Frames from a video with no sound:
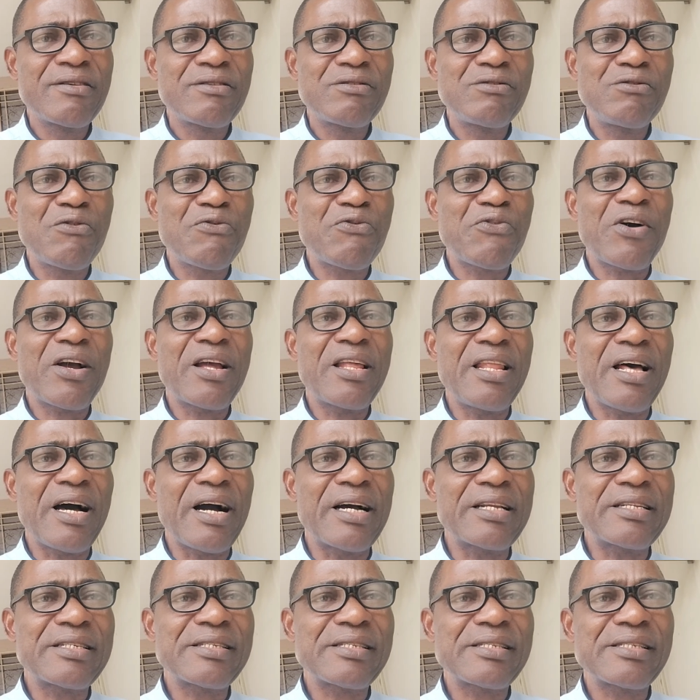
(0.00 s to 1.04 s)
you find
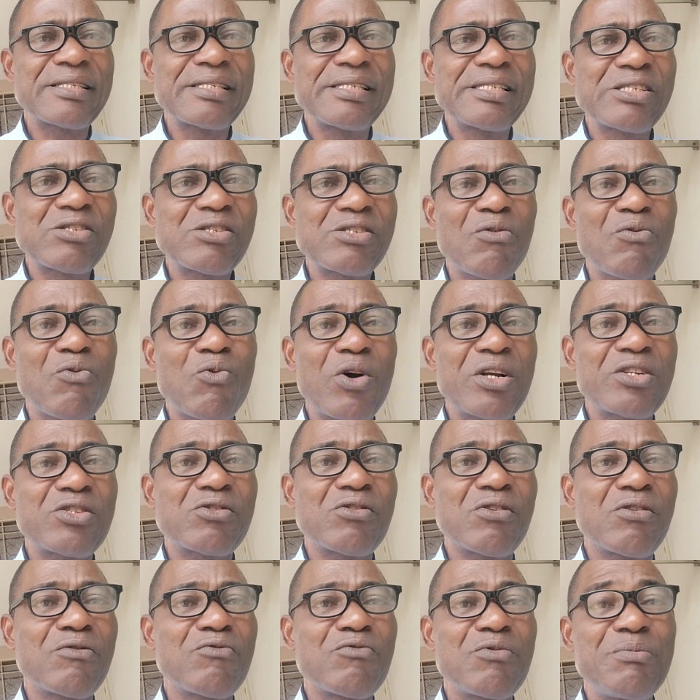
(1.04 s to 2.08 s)
that some
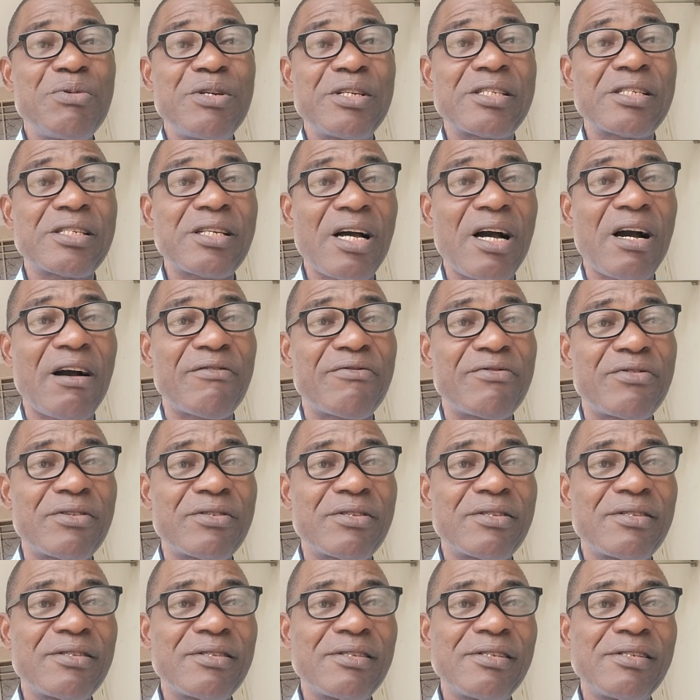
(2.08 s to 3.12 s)
question will be served
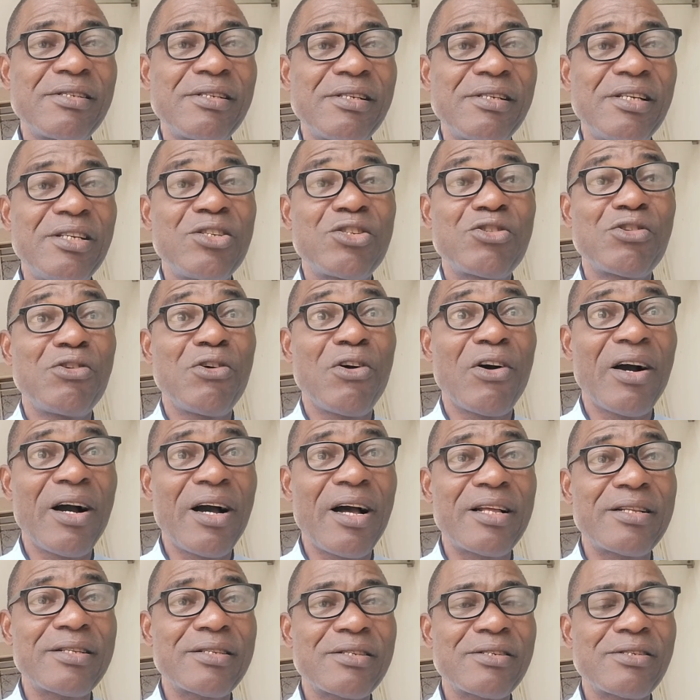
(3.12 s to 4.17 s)
into your
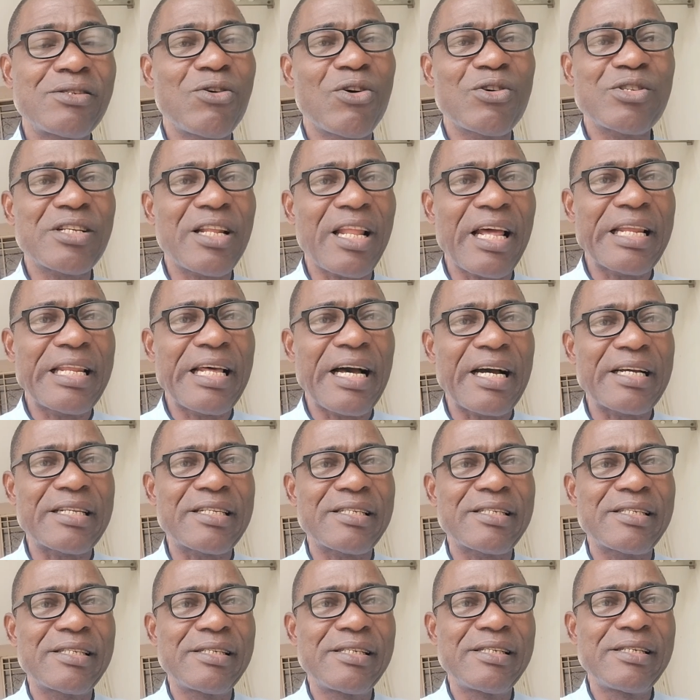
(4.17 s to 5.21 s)
hands just like that.
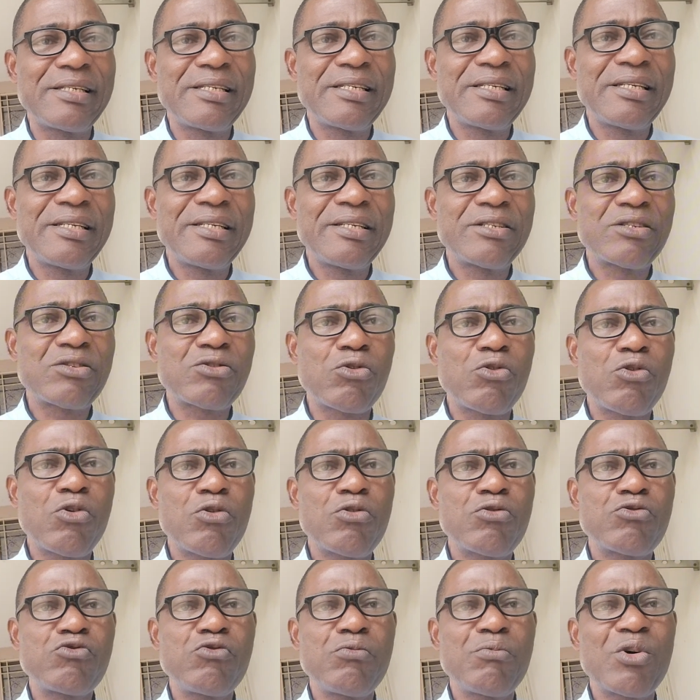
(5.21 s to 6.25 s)

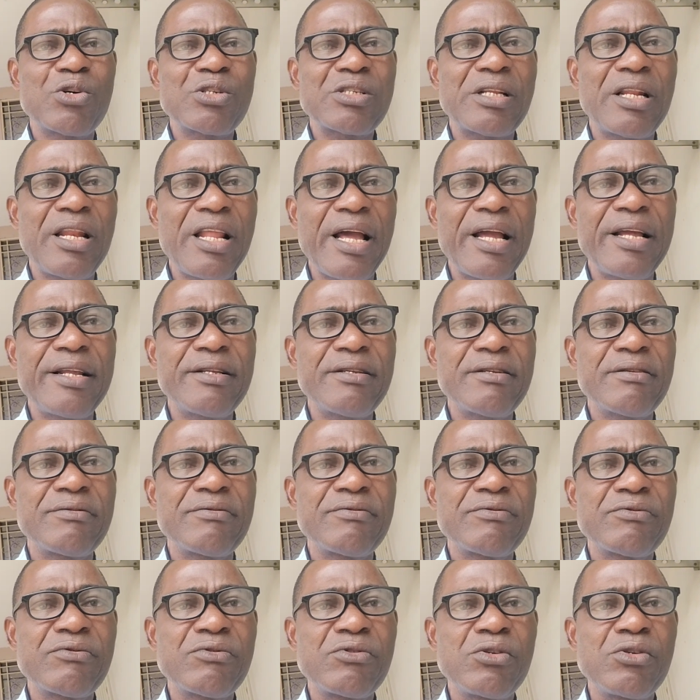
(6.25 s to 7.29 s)
So you must learn
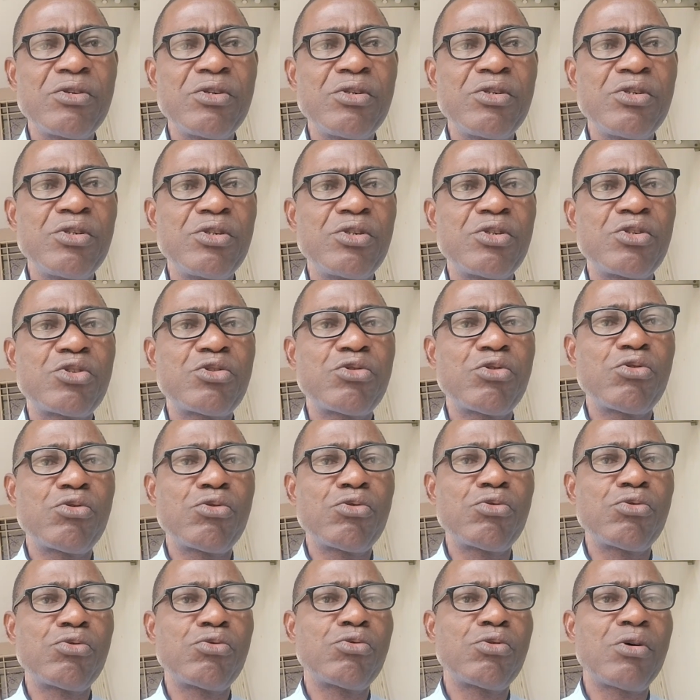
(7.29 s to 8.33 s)

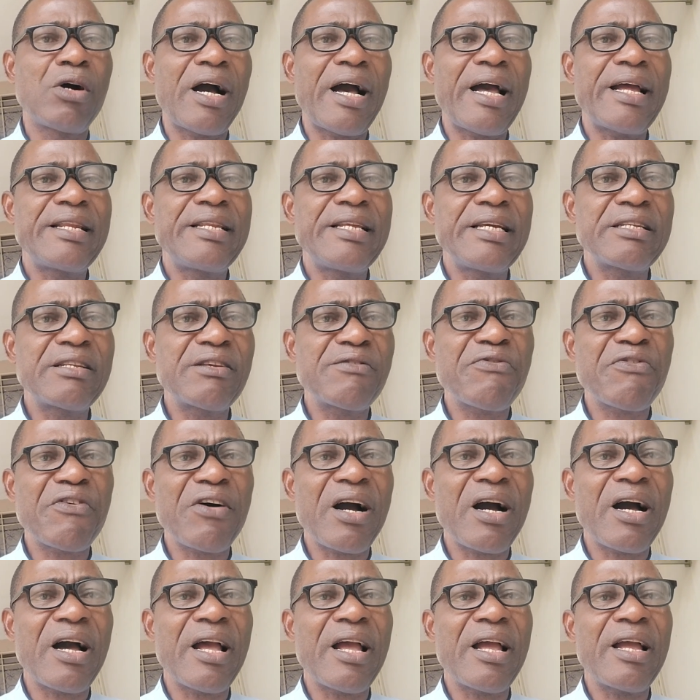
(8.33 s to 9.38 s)
to
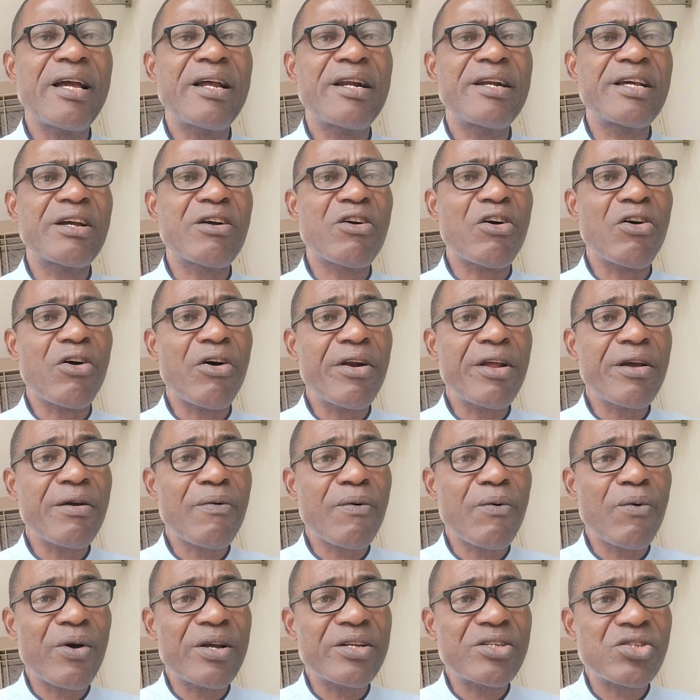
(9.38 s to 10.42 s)
identify recurring
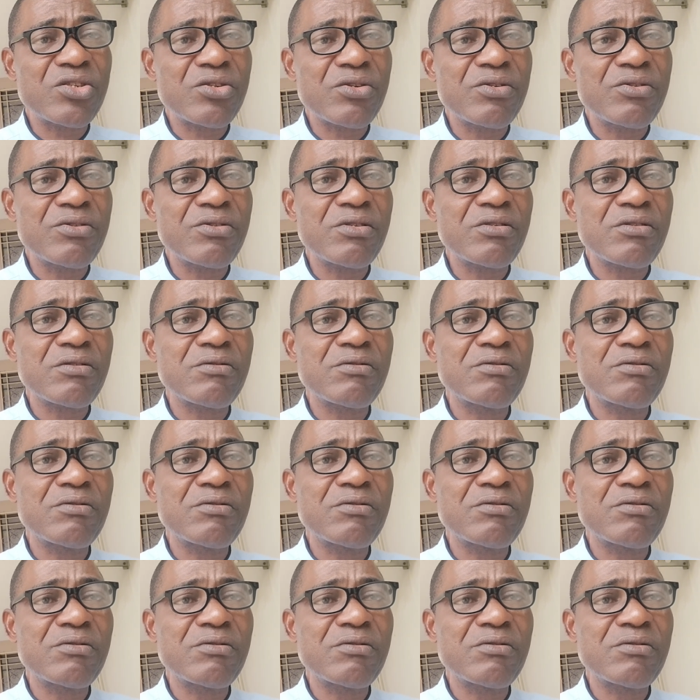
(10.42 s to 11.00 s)
questions